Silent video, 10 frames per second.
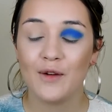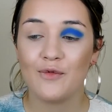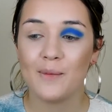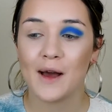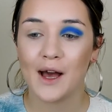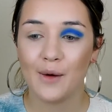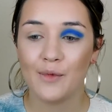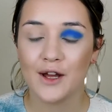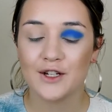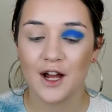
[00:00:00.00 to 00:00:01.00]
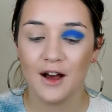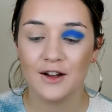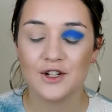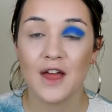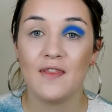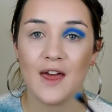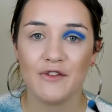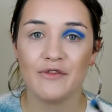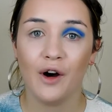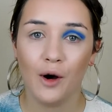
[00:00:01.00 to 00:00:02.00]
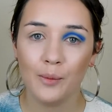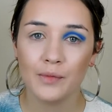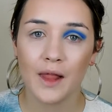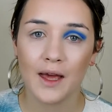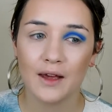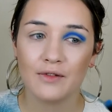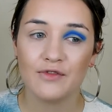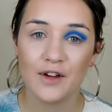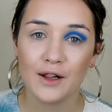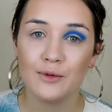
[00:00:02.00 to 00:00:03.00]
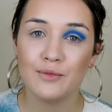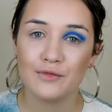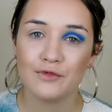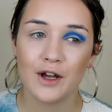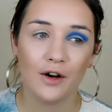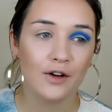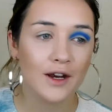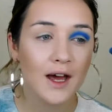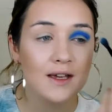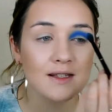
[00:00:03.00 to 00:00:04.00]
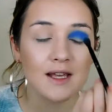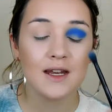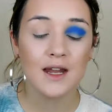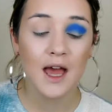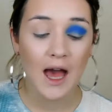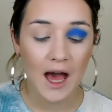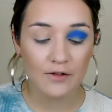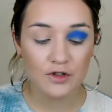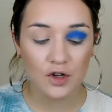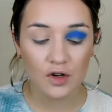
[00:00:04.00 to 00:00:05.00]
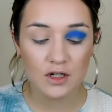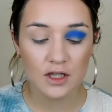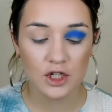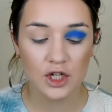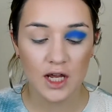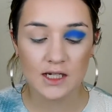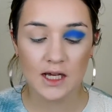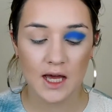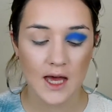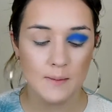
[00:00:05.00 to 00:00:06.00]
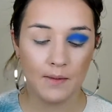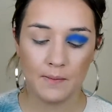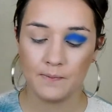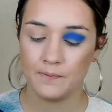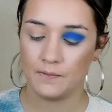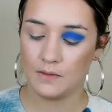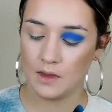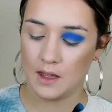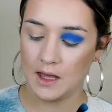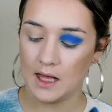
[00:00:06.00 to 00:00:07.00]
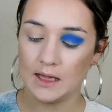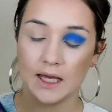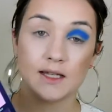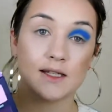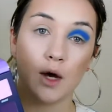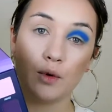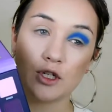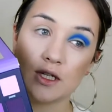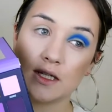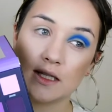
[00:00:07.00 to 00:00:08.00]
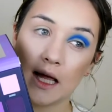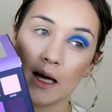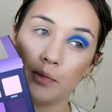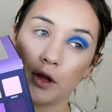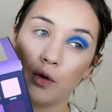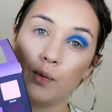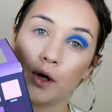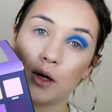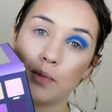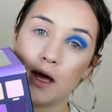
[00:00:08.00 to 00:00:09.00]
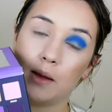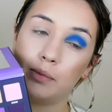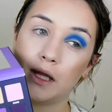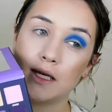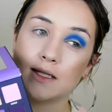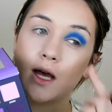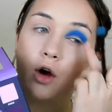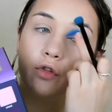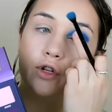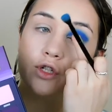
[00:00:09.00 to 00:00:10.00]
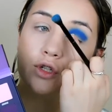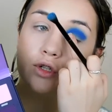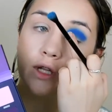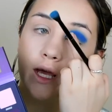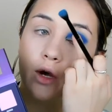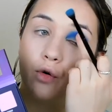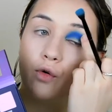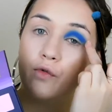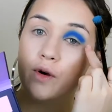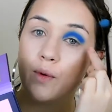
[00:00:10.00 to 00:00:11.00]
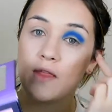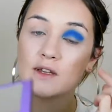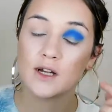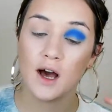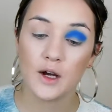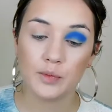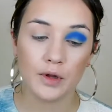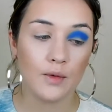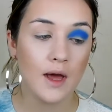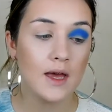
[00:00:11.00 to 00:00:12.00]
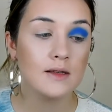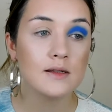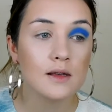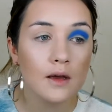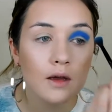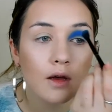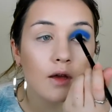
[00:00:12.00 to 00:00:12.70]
wait for my camera to charge and then film reorganising. I've just gone into the shade Elixir, which is this lighter blue, and we're going to place it on the, like, over where the dark blue is,